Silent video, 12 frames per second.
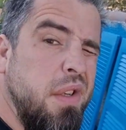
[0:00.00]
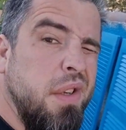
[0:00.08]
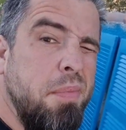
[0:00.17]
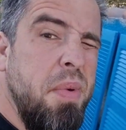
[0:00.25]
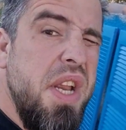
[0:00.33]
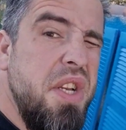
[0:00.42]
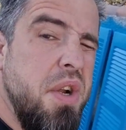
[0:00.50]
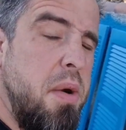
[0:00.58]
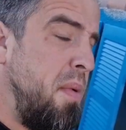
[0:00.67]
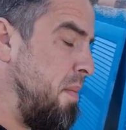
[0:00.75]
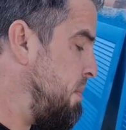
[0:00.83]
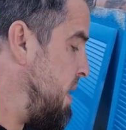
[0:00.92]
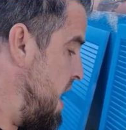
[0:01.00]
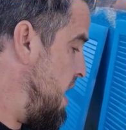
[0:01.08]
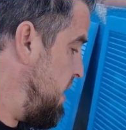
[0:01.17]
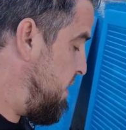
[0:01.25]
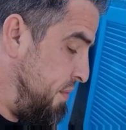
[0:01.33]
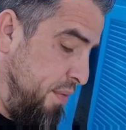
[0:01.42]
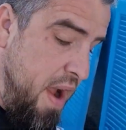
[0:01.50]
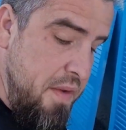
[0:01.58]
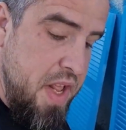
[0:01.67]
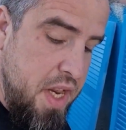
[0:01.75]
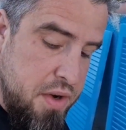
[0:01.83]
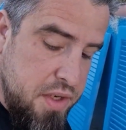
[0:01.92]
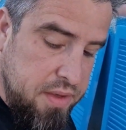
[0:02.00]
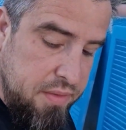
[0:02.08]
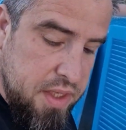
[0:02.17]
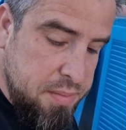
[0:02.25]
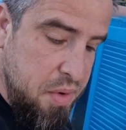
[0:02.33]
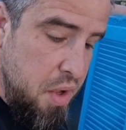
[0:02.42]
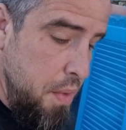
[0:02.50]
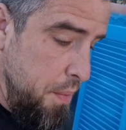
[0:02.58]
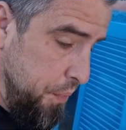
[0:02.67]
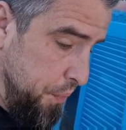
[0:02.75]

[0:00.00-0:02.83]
to the paint shop and buy another 5 liters of this blue.